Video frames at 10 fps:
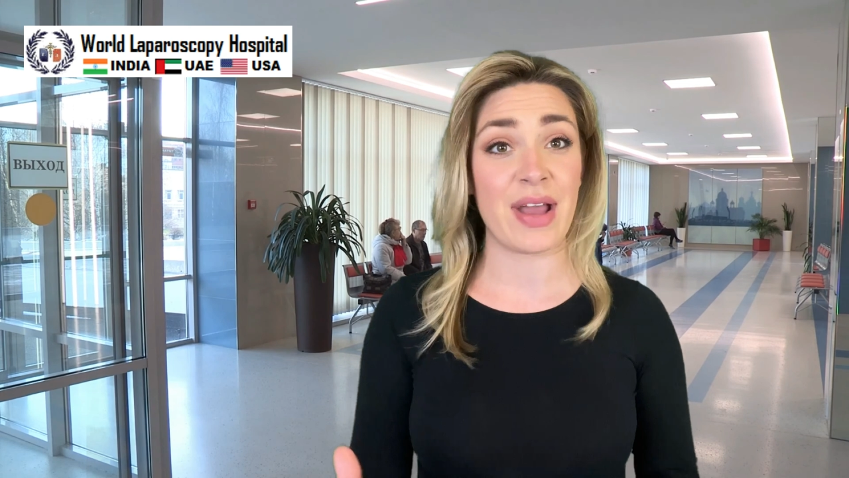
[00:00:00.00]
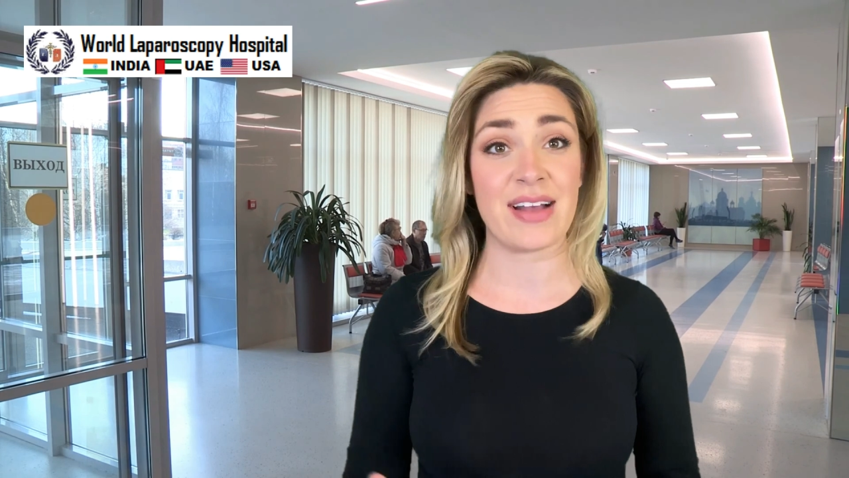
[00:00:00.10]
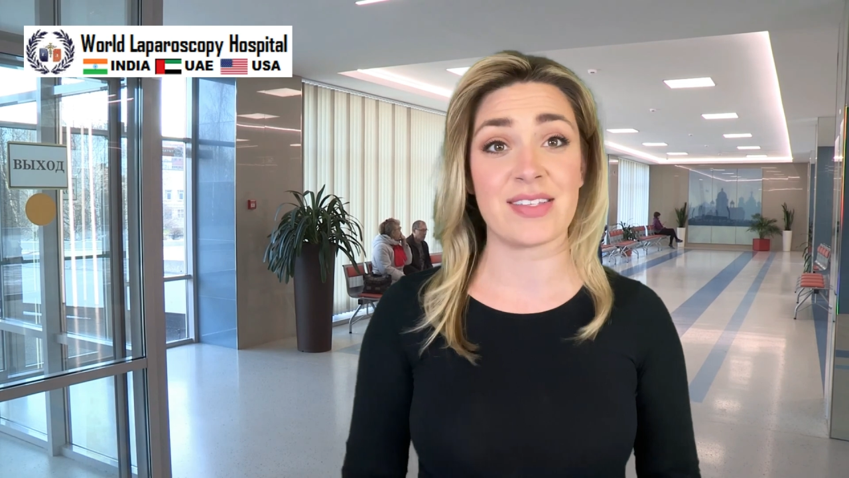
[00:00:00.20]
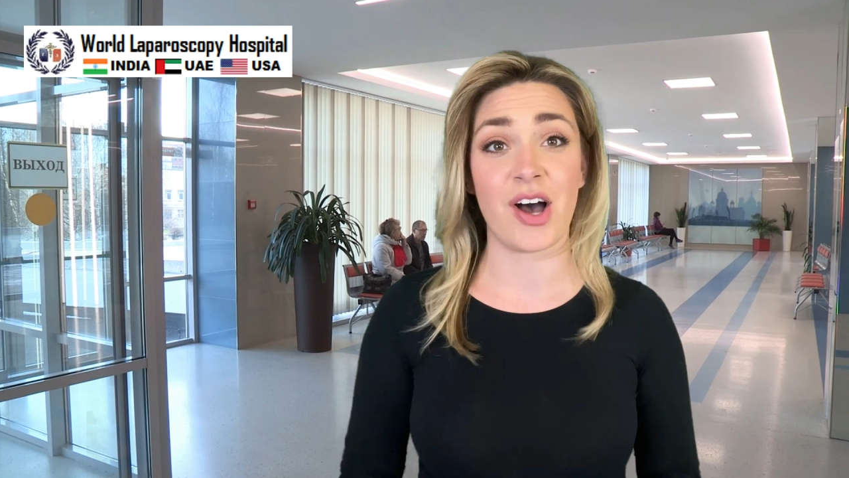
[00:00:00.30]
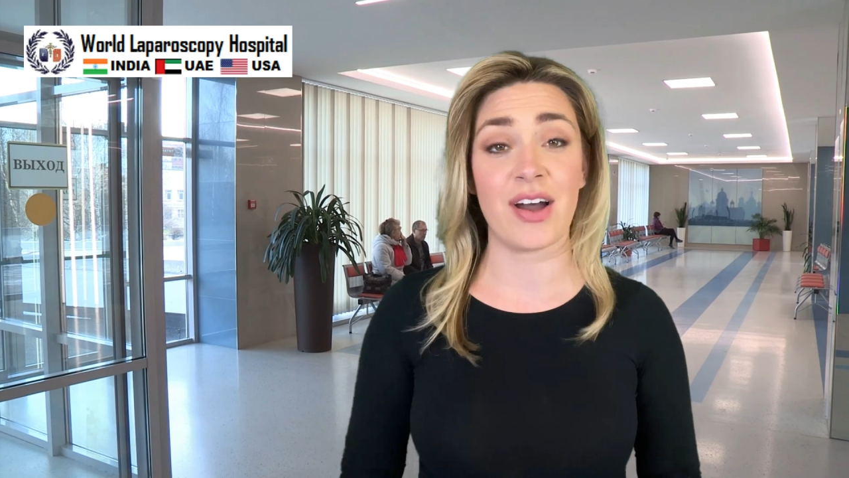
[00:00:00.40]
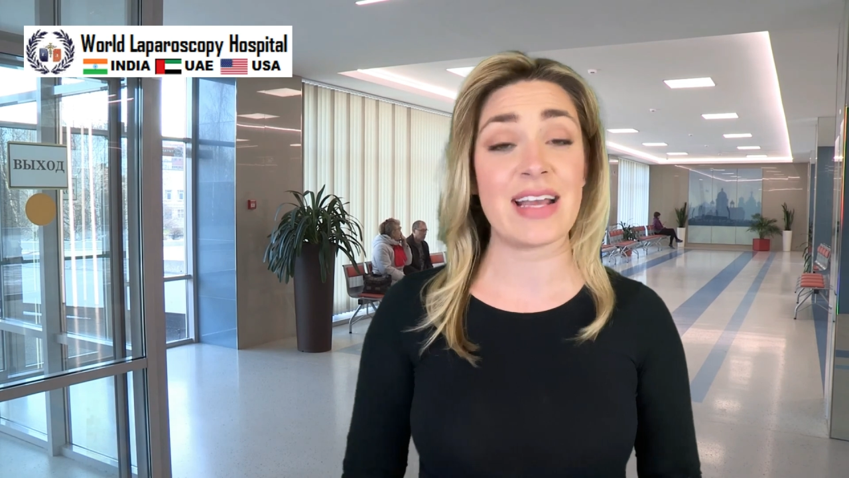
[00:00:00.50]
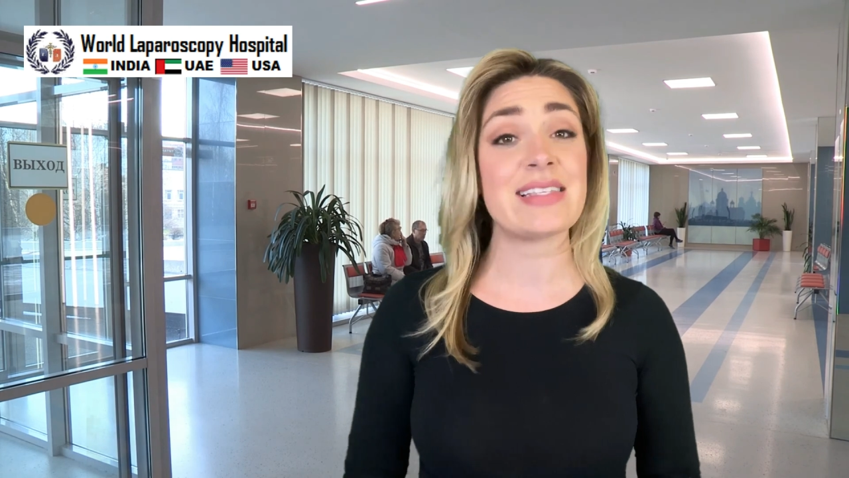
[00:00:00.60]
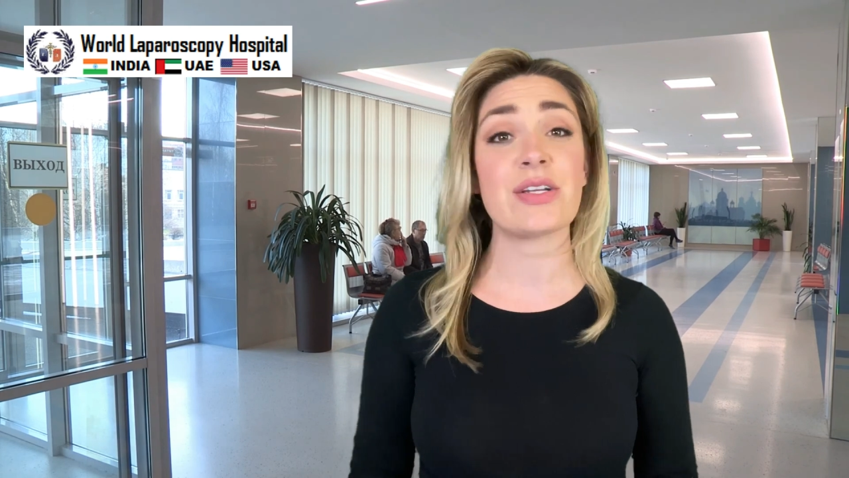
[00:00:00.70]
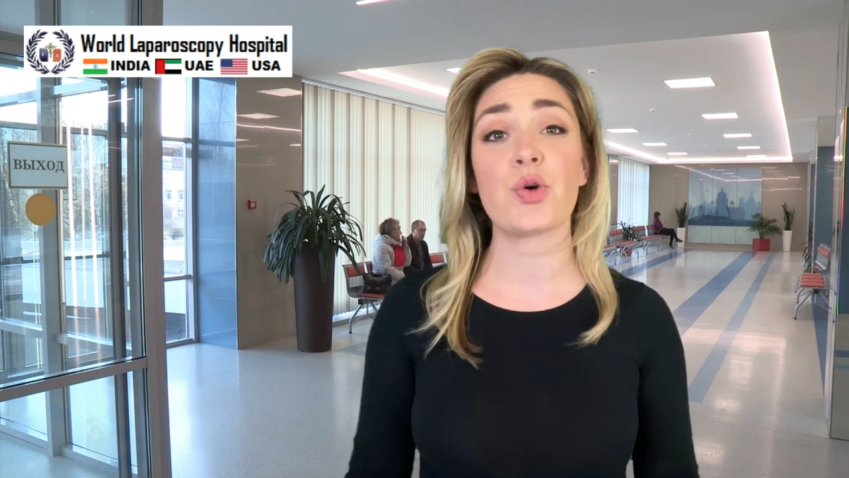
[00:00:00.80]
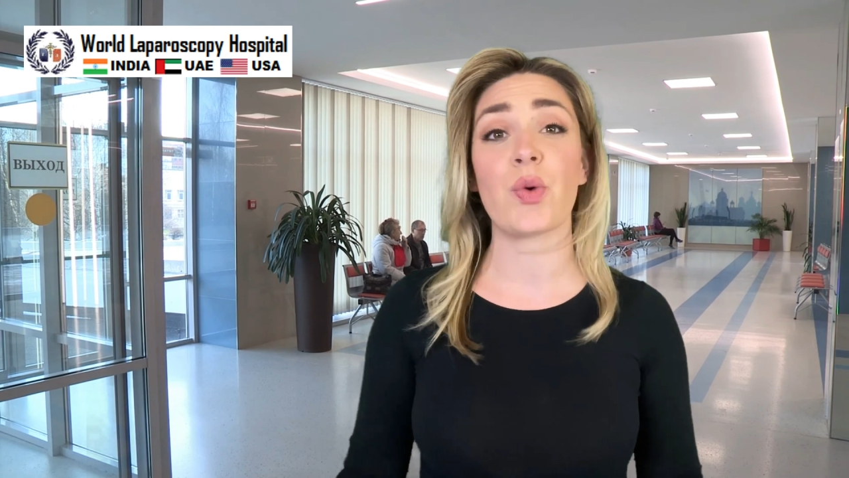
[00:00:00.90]
hands-on
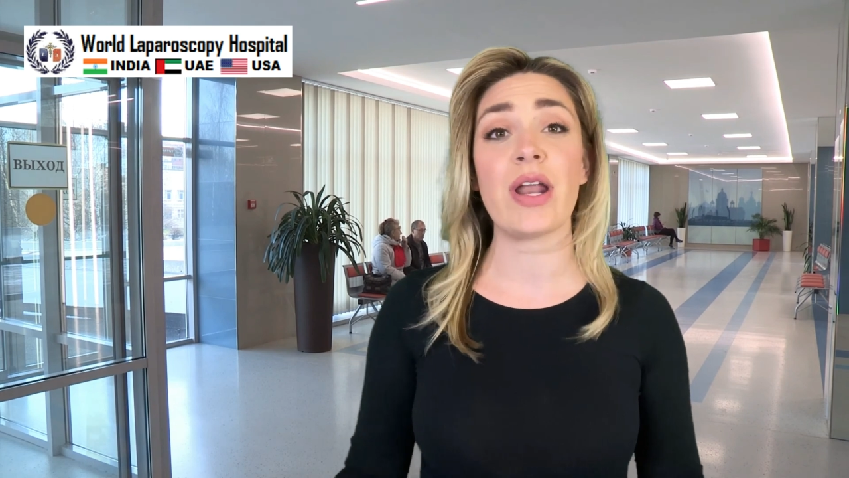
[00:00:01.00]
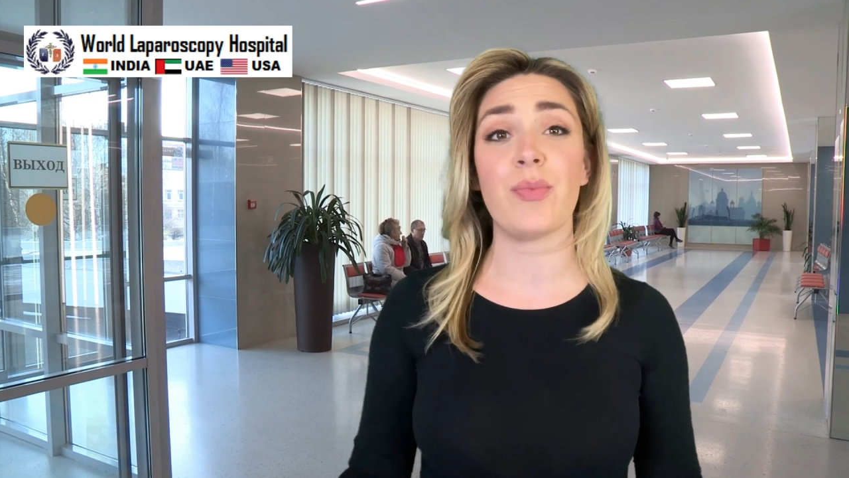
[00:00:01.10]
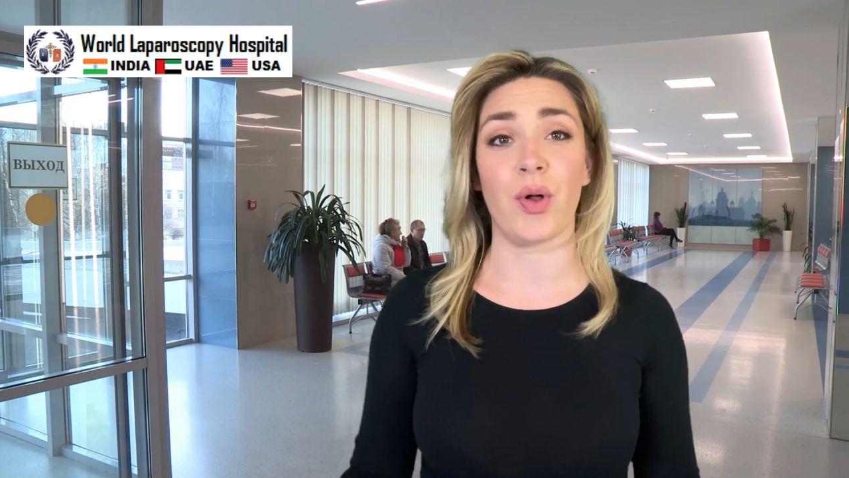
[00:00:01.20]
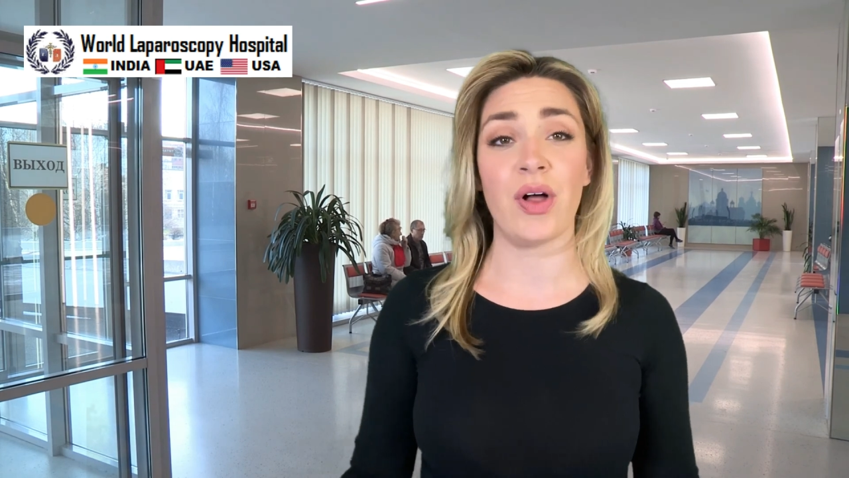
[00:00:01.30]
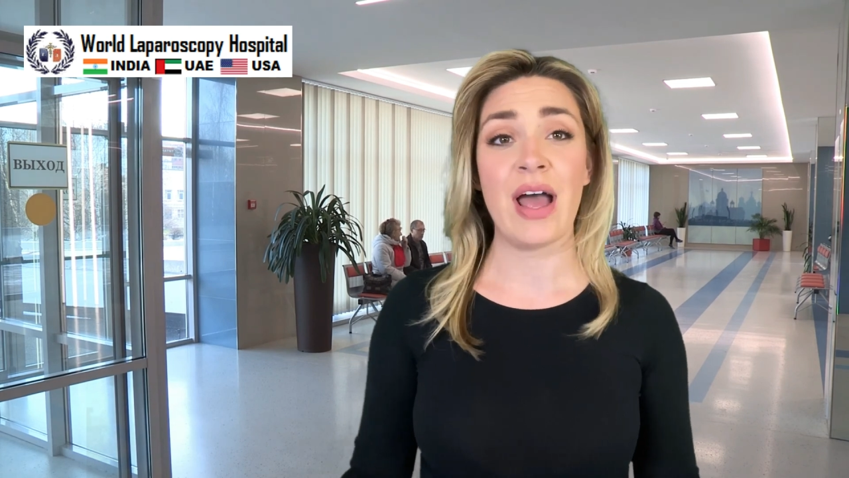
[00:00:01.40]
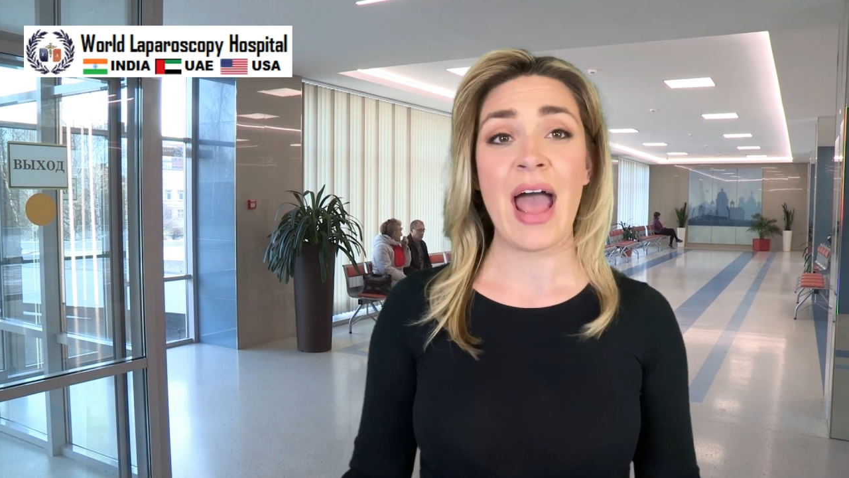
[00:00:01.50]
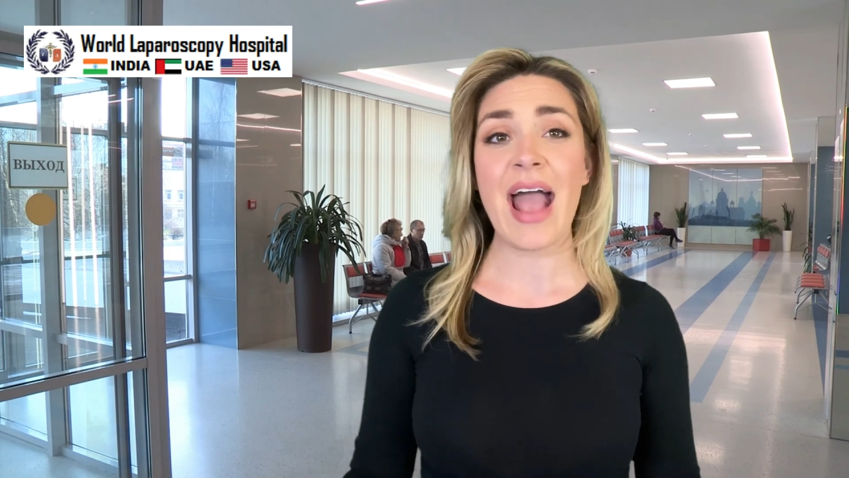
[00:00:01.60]
is incredible